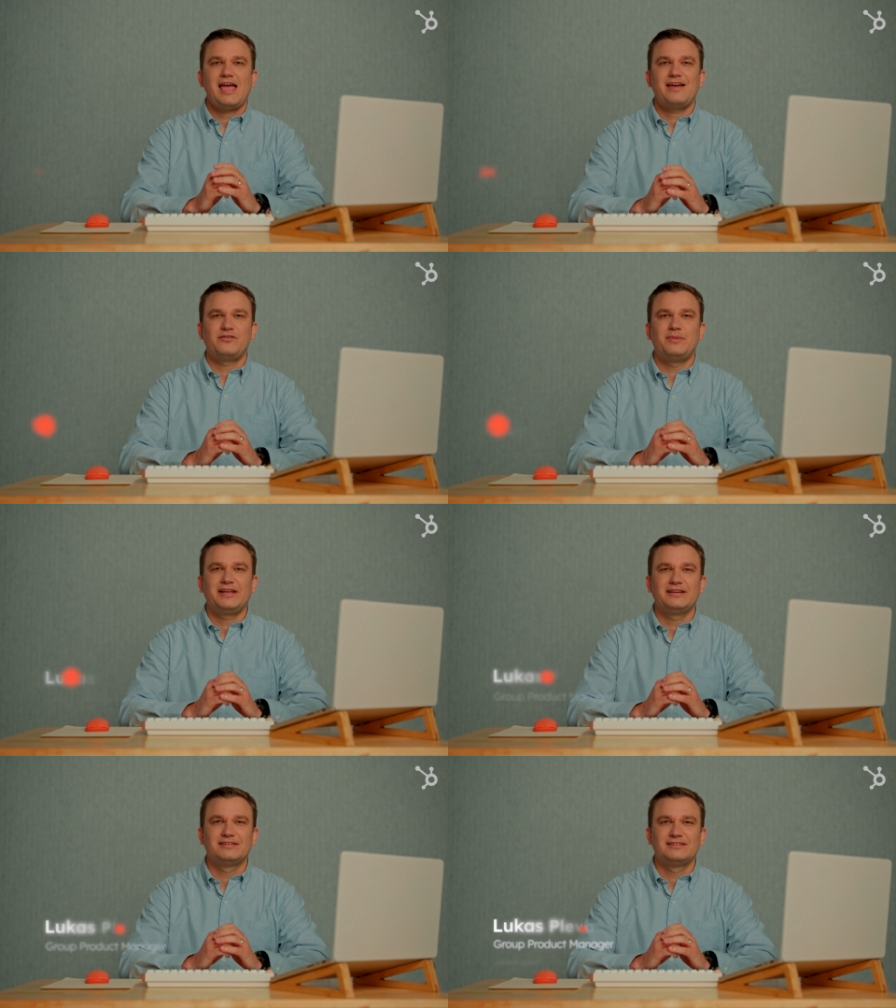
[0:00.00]
Hey
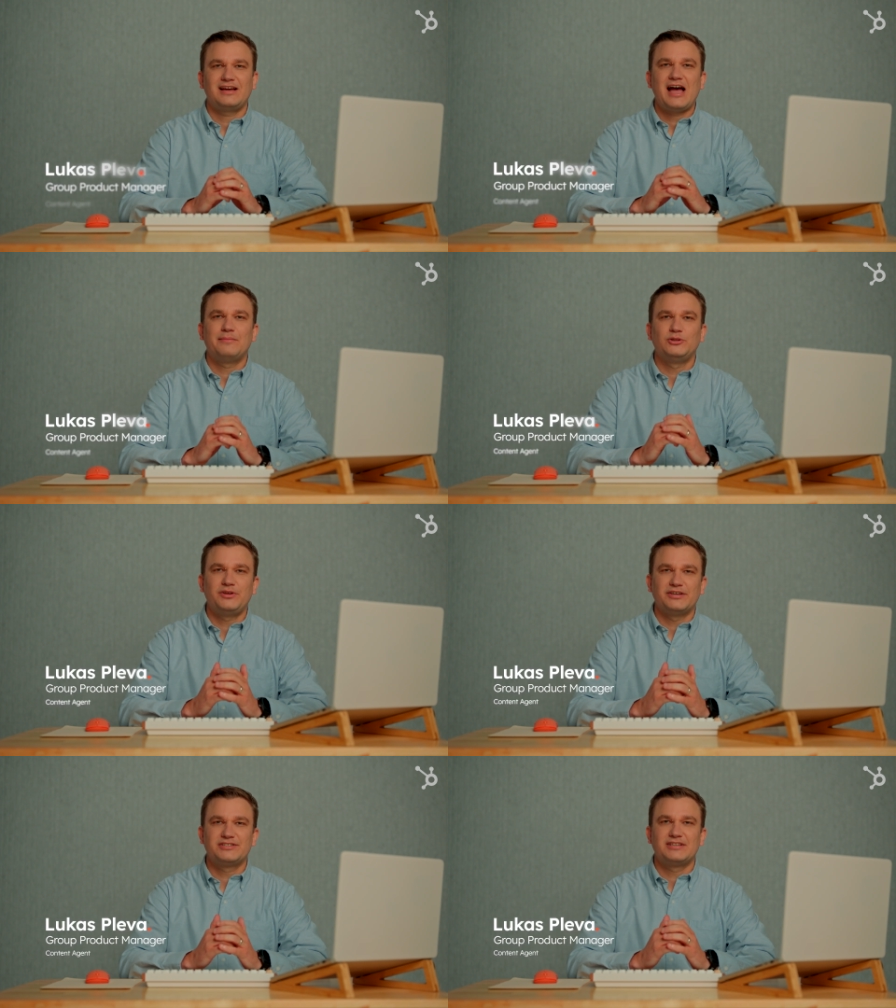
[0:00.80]
everybody, I'm
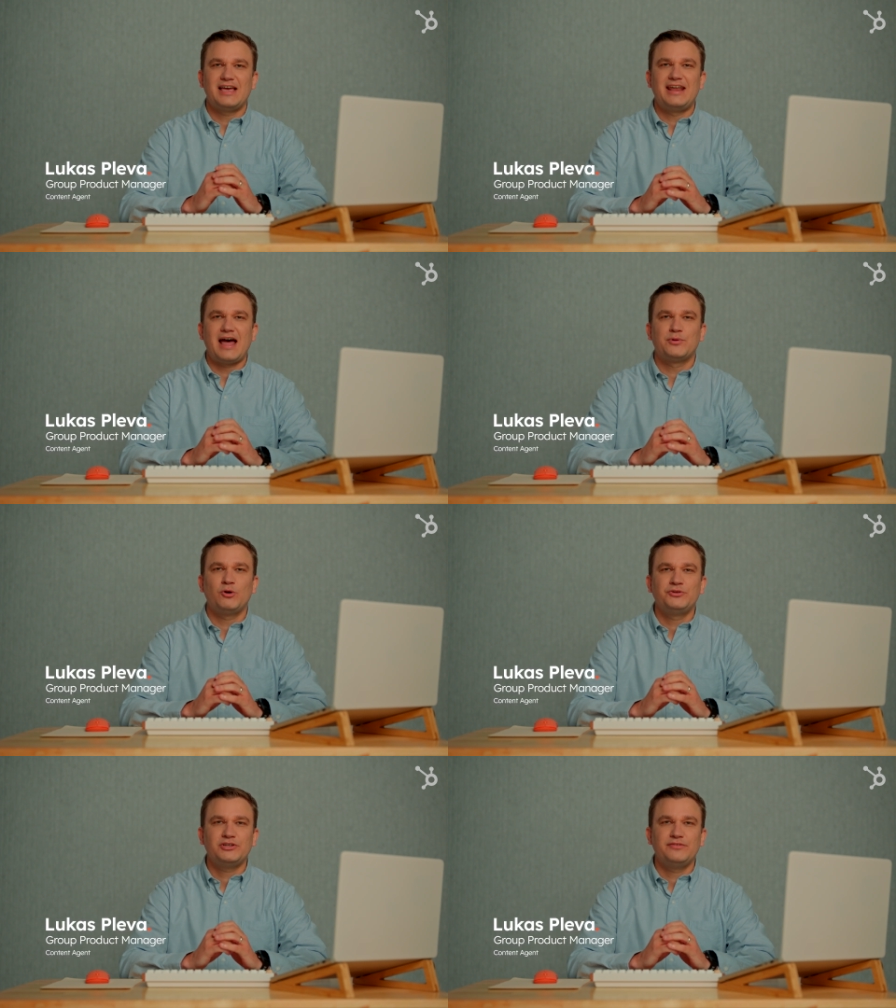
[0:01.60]
Lukas, and I'm
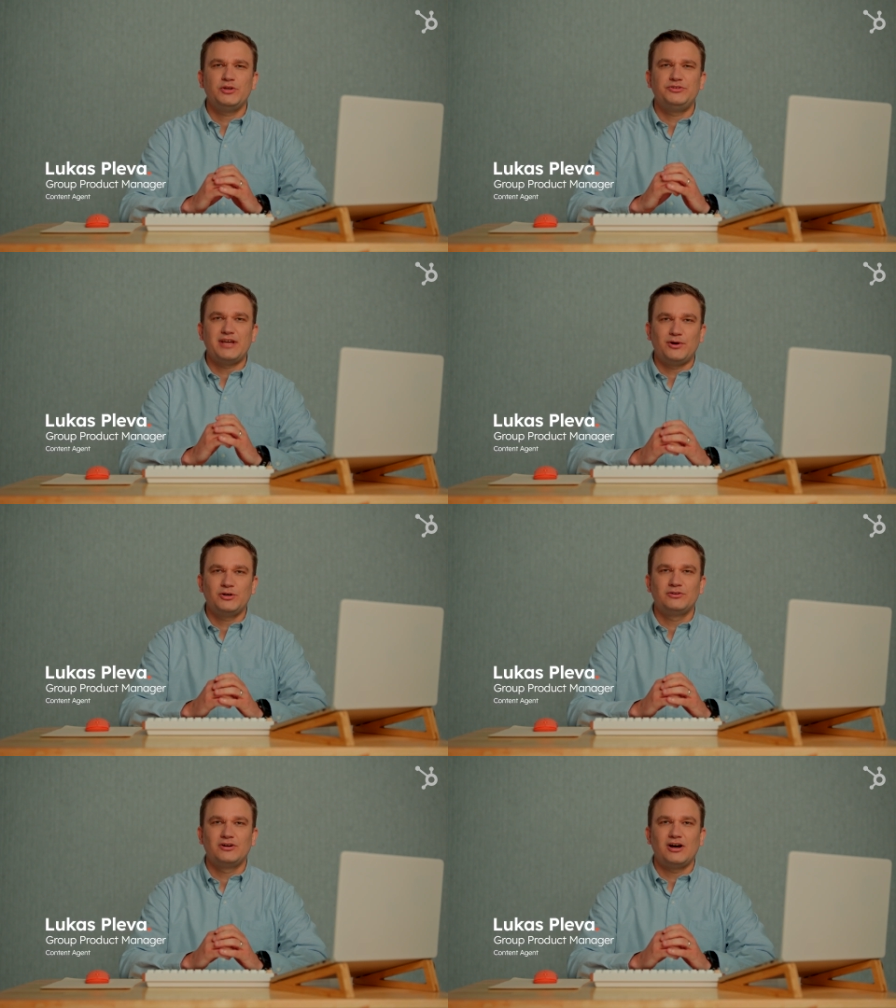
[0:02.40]
going to give you a
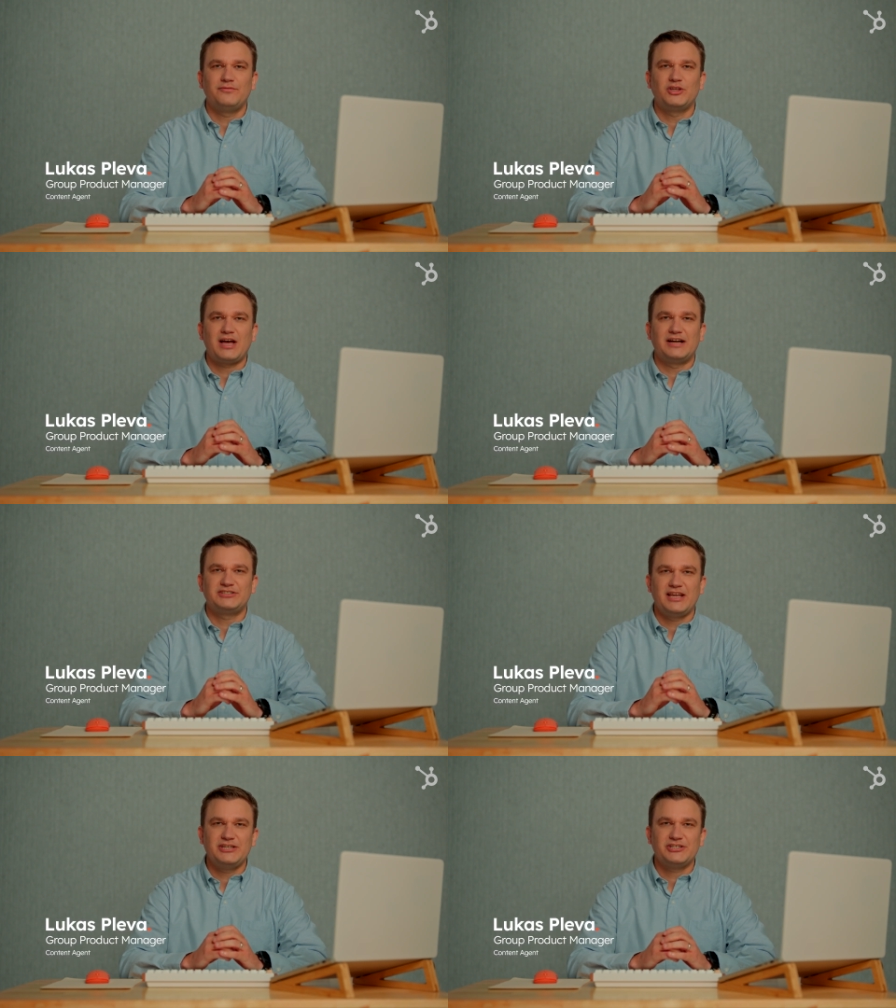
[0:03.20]
demo of the
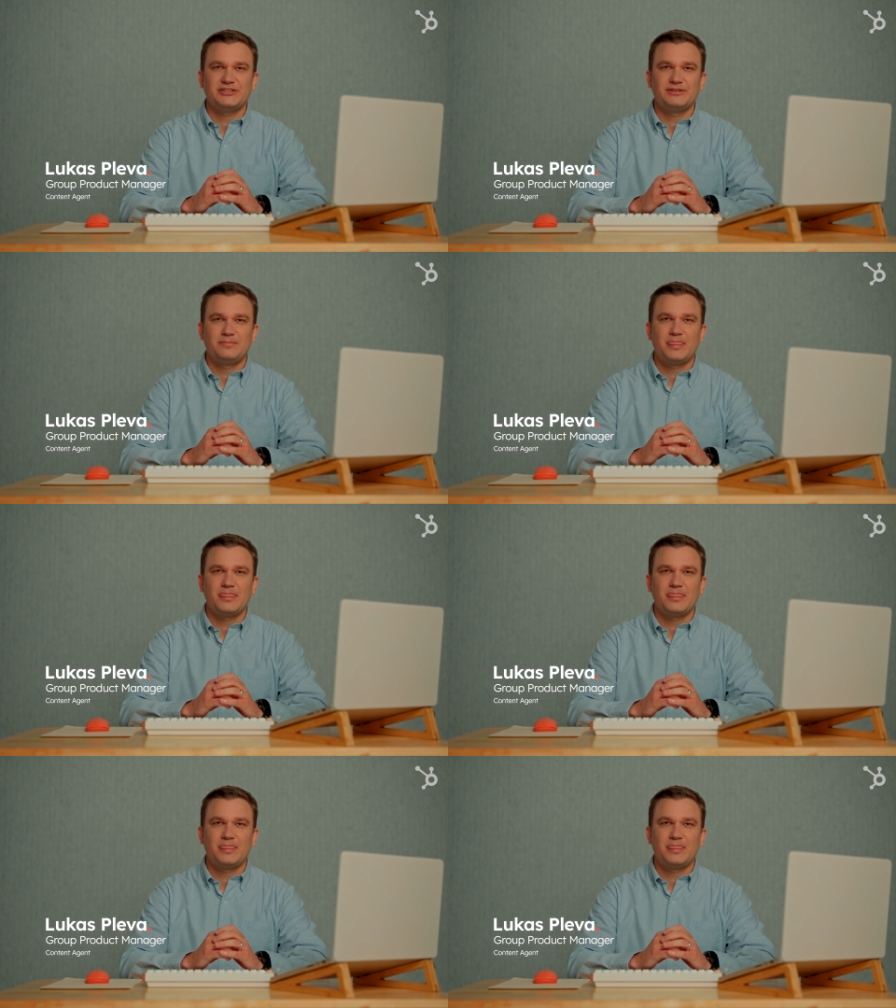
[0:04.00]
Content Agent.